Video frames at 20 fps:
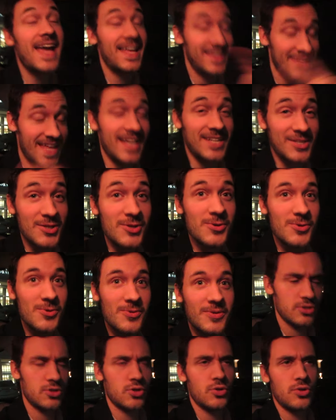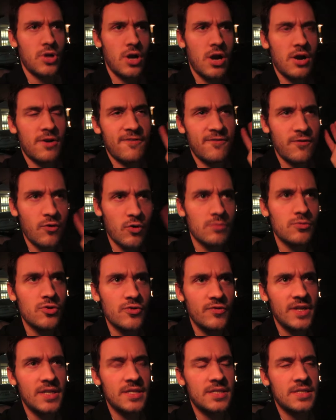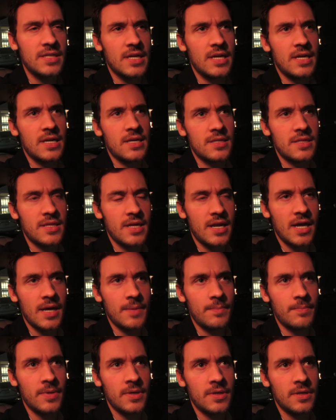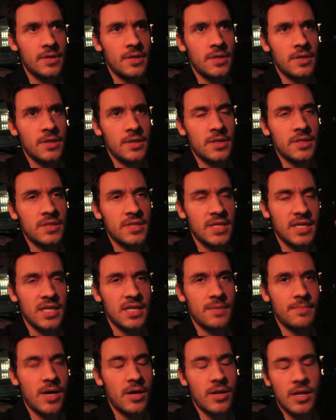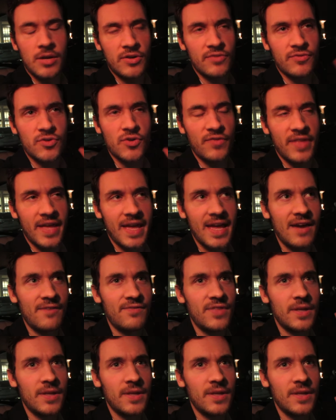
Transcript: and that too. So there are four movies that I'm thinking about. I don't even know if they have